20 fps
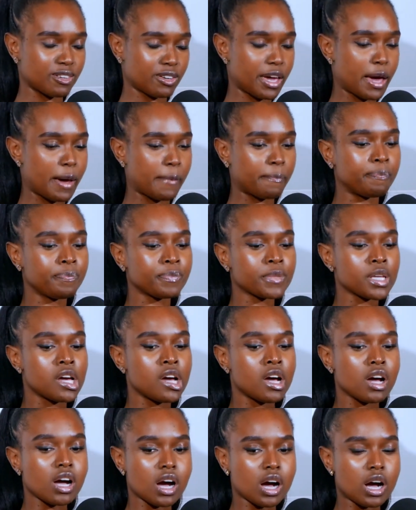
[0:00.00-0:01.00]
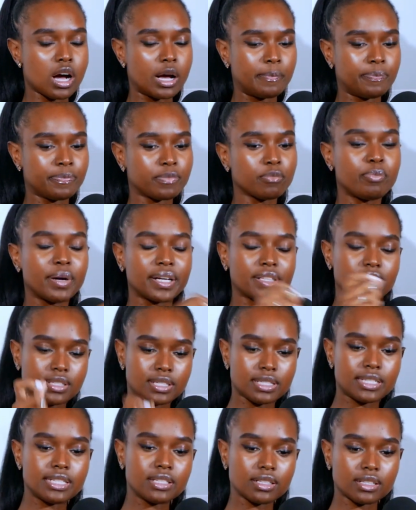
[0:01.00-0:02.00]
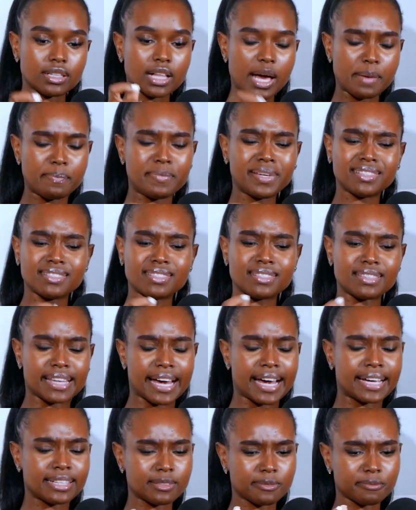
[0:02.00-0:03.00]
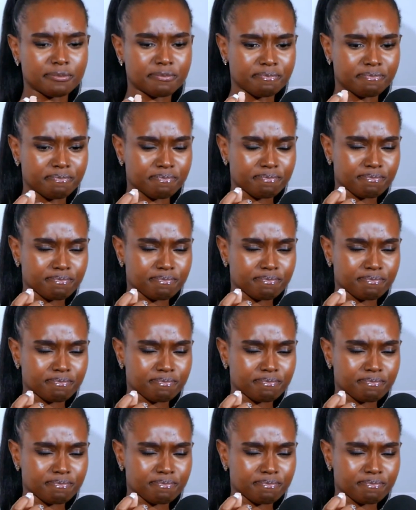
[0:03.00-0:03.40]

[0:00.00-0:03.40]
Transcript: So yeah, um, but still amidst that,